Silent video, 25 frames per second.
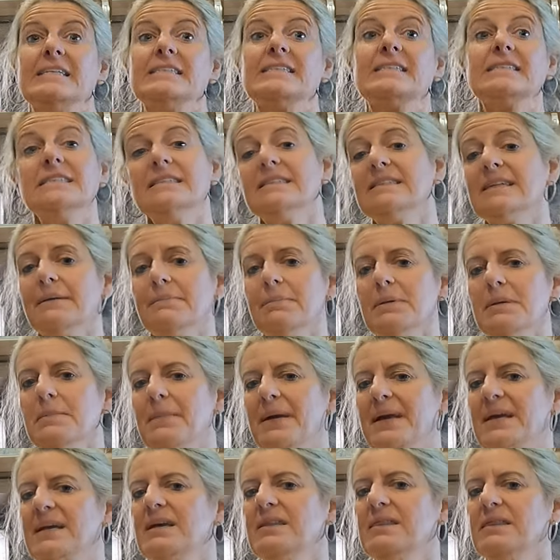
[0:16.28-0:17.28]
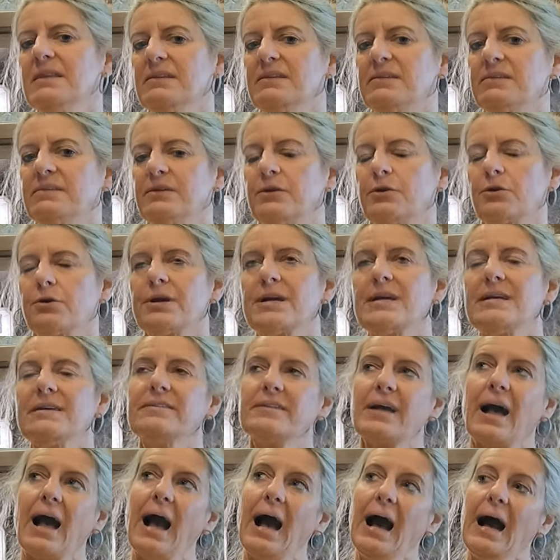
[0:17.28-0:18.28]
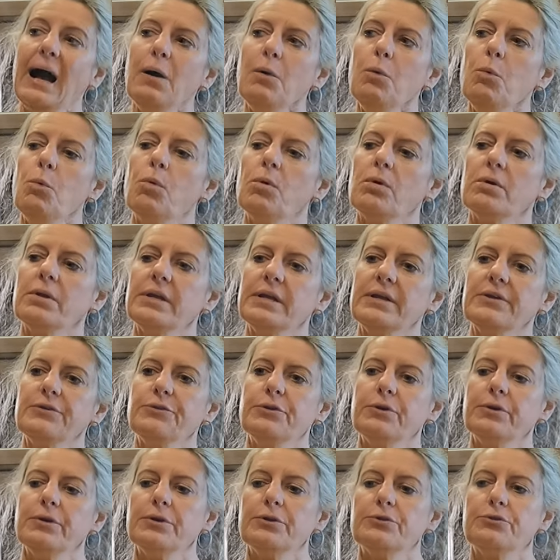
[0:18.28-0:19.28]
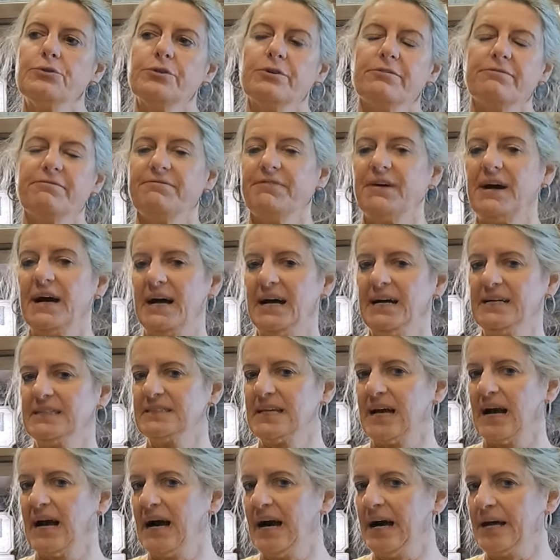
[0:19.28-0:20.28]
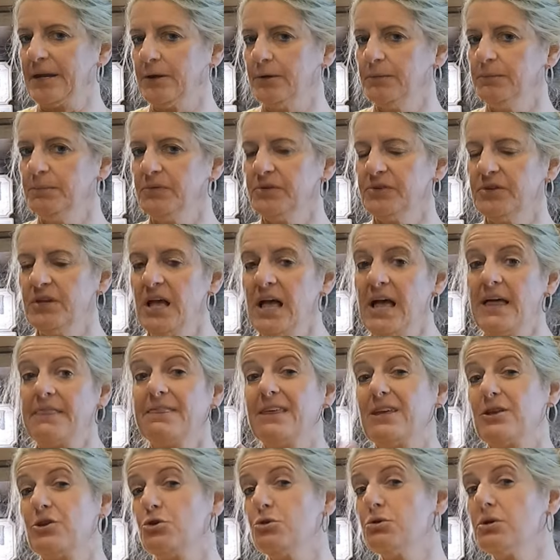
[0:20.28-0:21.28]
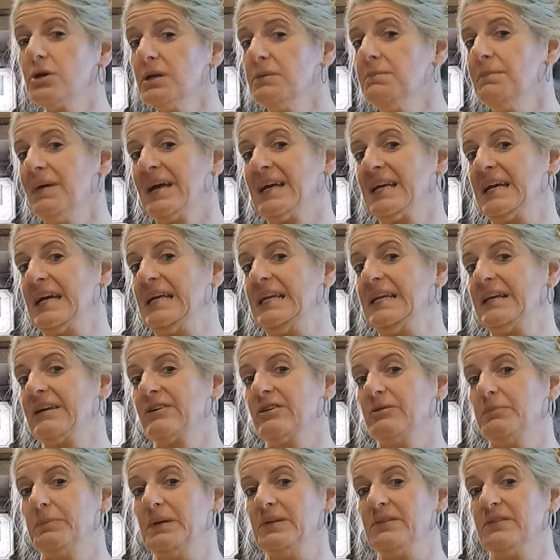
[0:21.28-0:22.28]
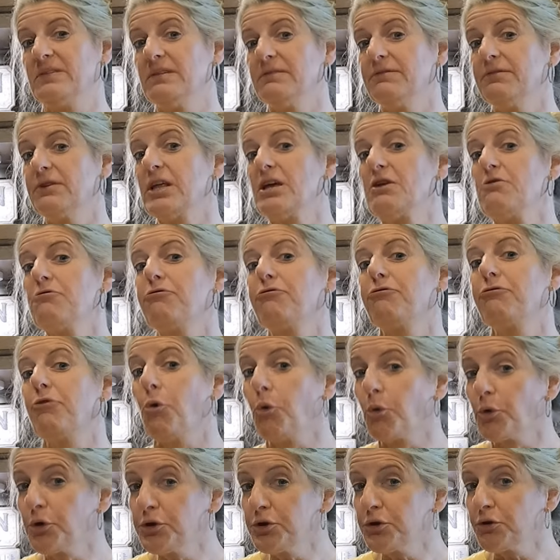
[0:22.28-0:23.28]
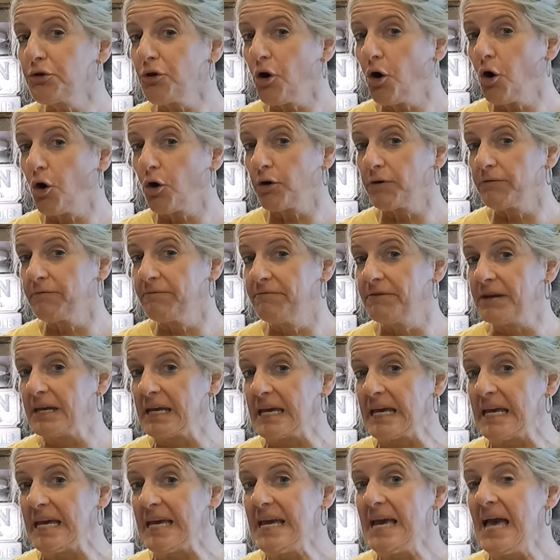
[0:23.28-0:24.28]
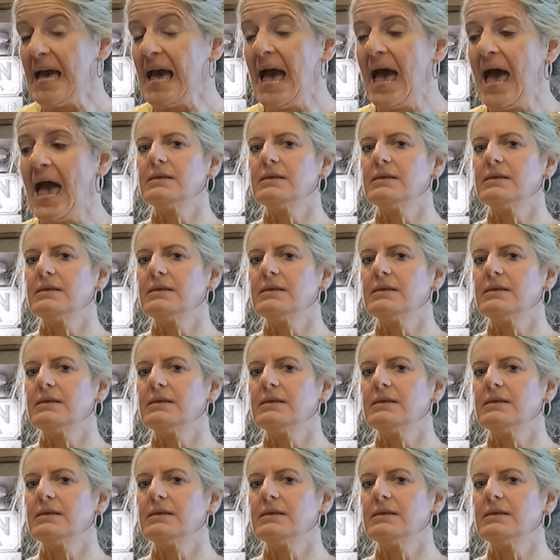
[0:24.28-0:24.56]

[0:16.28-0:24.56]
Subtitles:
Since I've been making this series, I wanted to find items that you could make inexpensively for your RV